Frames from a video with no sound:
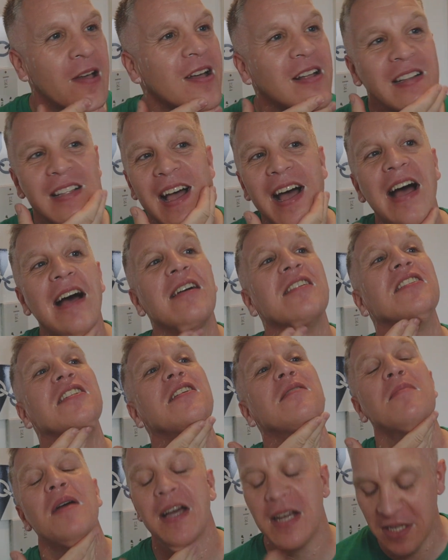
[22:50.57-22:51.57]
That is an
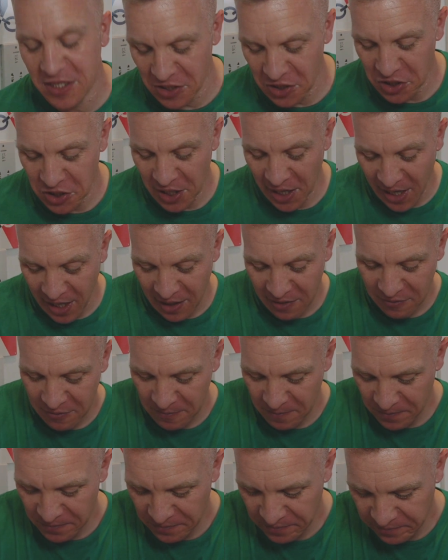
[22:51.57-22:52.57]
amazing shave.
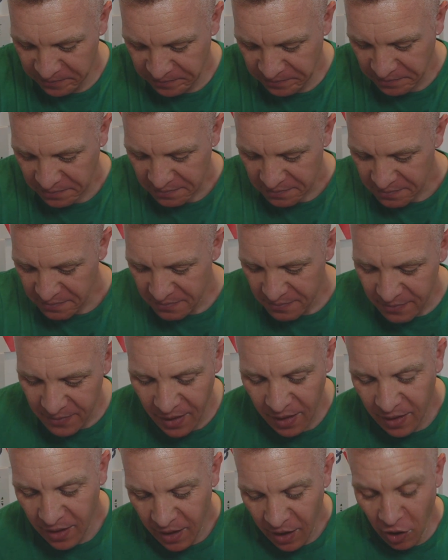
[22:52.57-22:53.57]

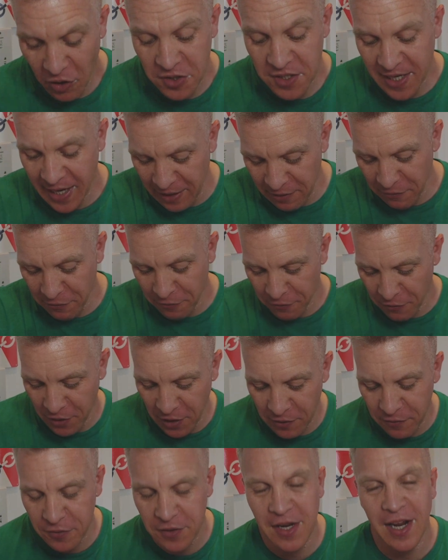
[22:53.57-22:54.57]
I'd set in
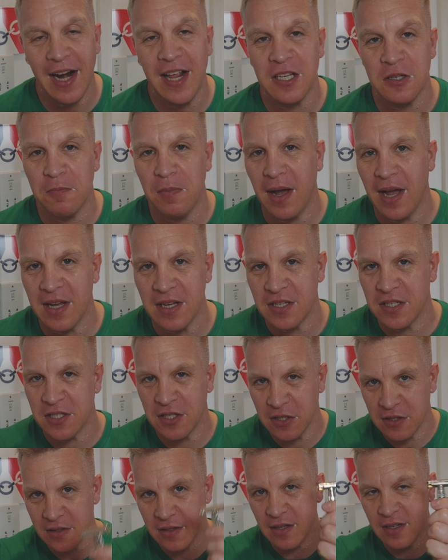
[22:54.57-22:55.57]
free for your last
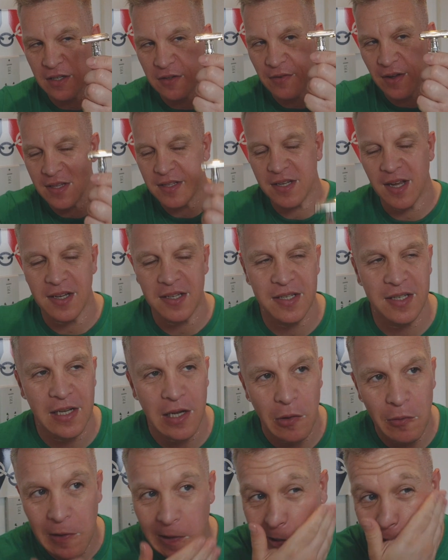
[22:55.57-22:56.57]
pass. It's fantastic.
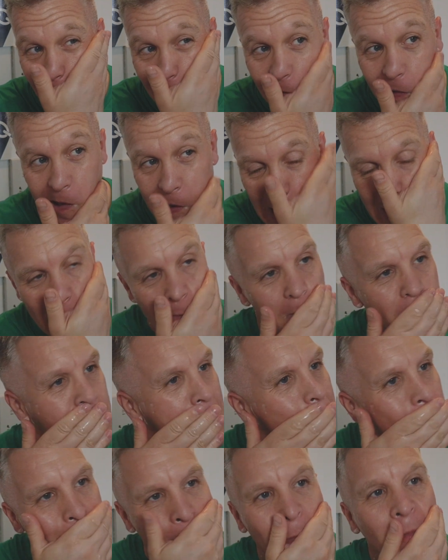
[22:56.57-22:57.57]
I really like it.
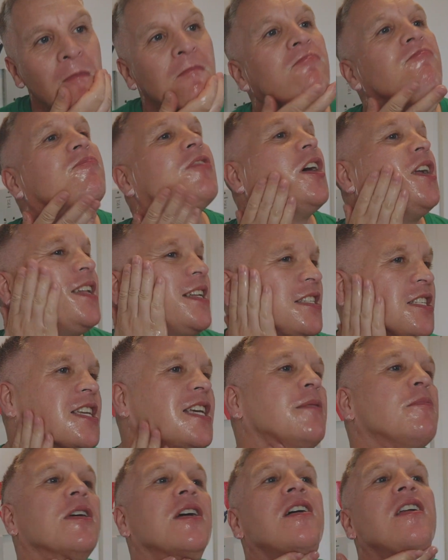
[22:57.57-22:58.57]
Don't need to
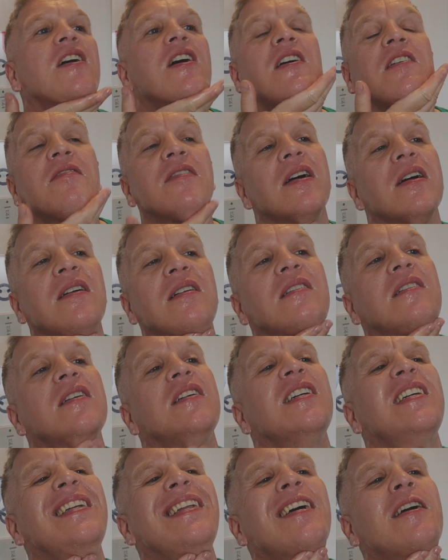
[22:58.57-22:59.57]
keep going over.
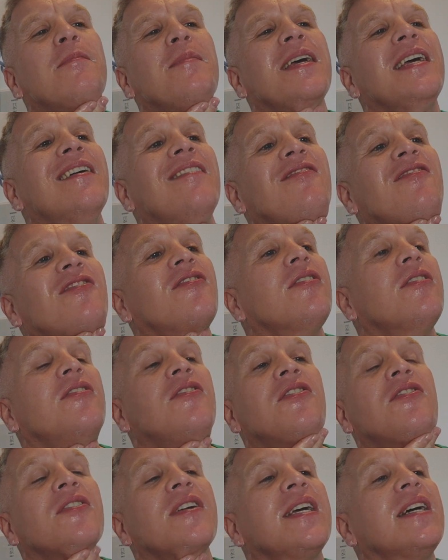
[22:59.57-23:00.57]
A little bit
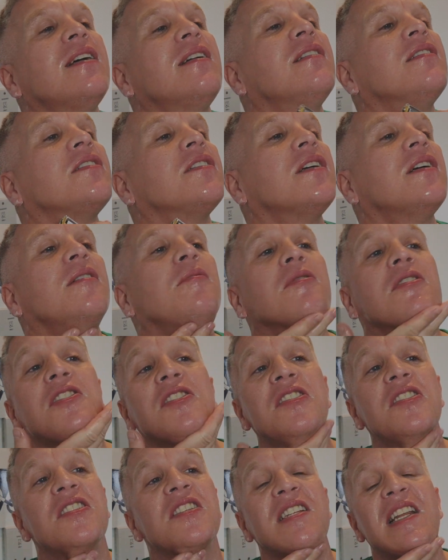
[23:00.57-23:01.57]
under here. So because
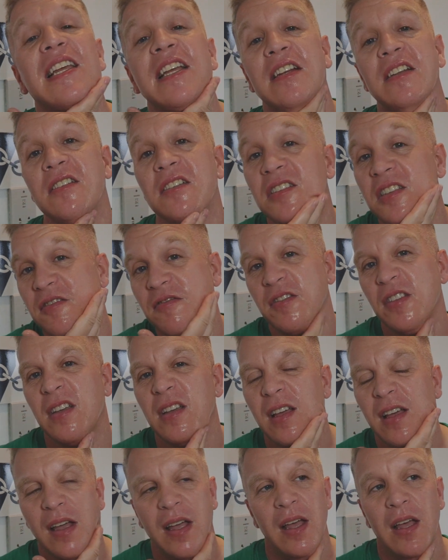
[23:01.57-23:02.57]
of the slickness of
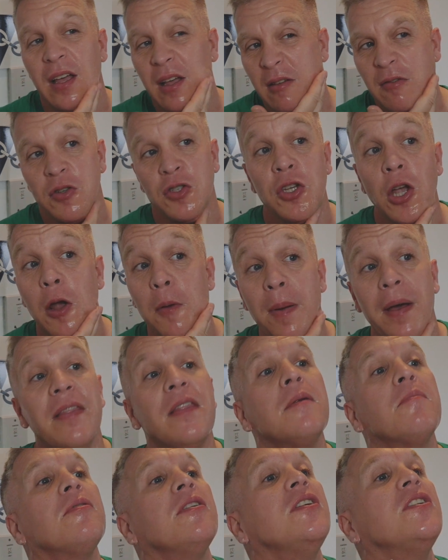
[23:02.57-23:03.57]
the soap and
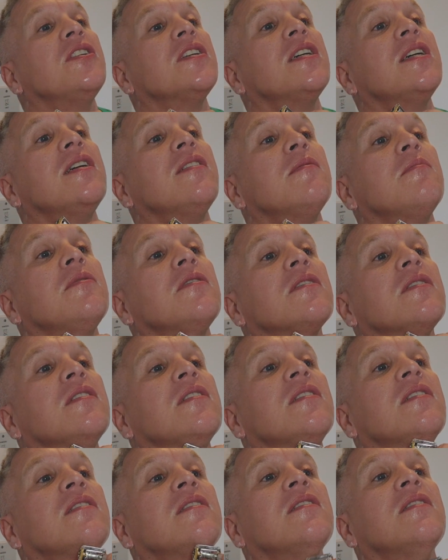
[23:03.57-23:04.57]
the pre-shave, I'm just going to